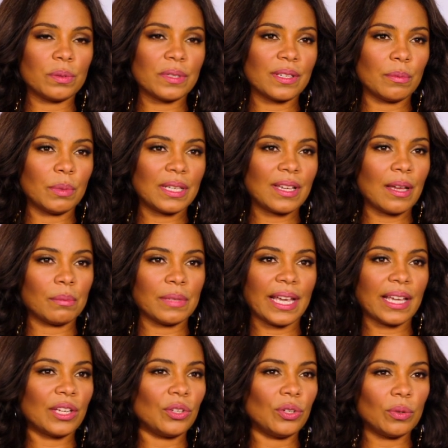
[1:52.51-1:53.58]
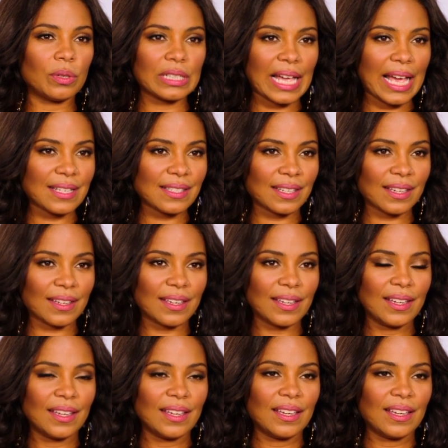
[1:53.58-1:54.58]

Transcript: was going to become like a new classic